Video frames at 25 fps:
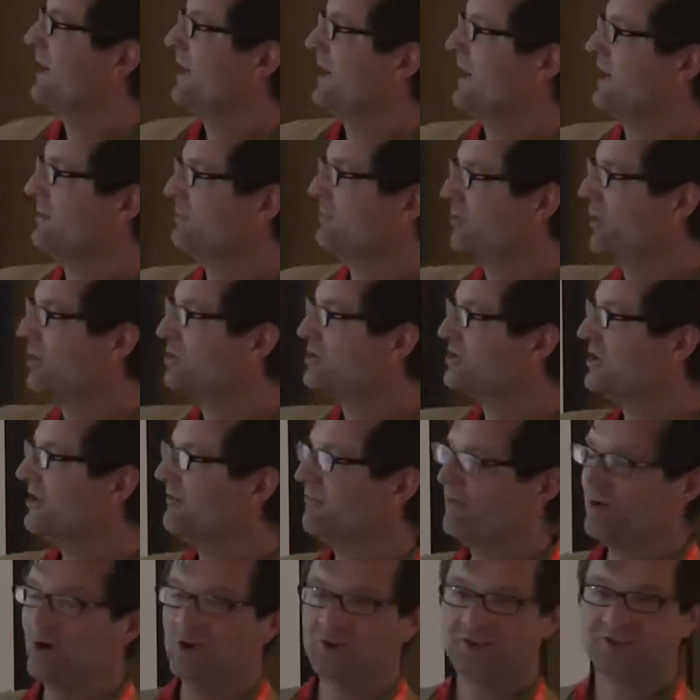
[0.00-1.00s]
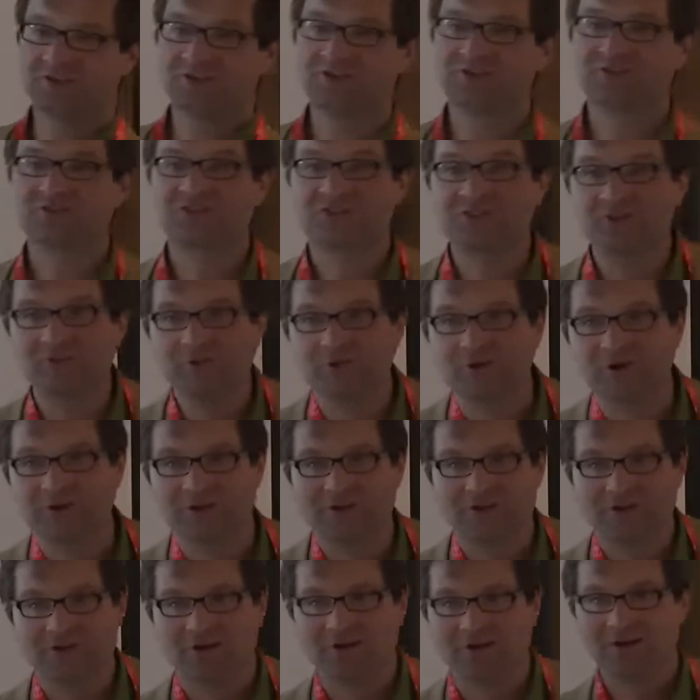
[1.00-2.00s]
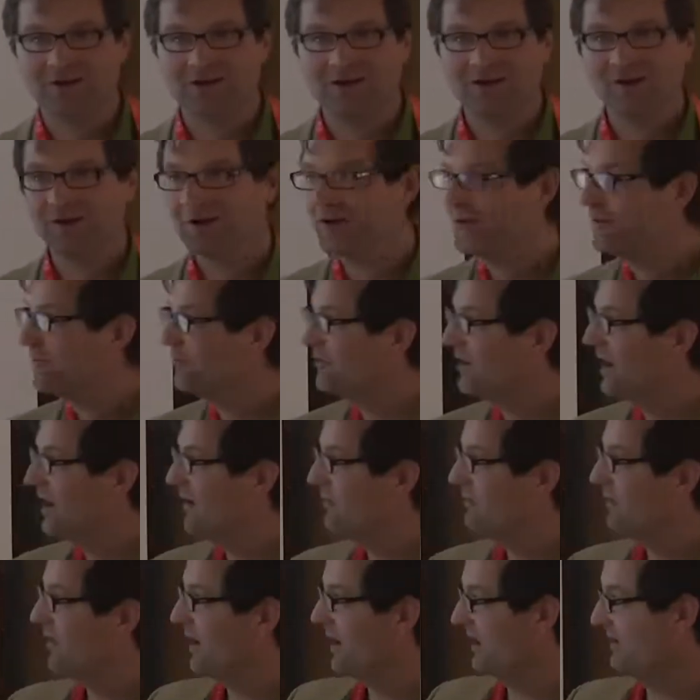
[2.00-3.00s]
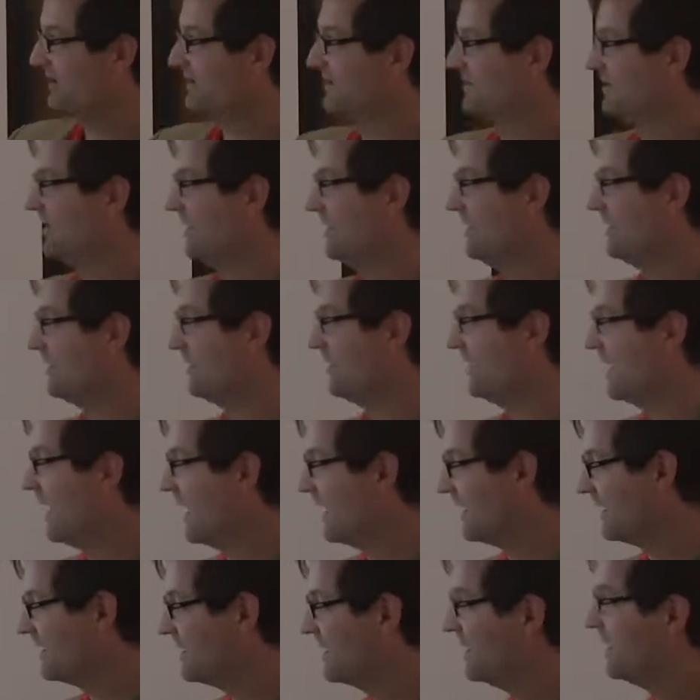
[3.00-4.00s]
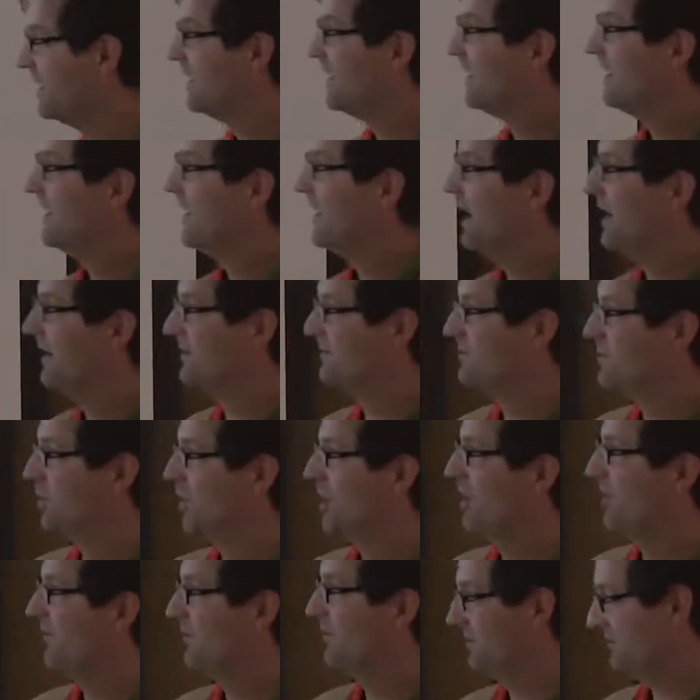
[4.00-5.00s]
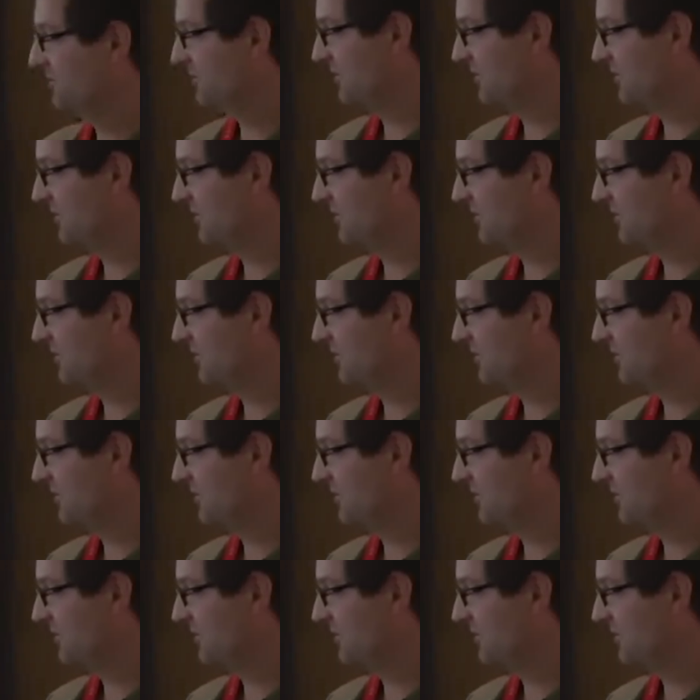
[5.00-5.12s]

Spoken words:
In blockchain world, this is different. We have like still like a service,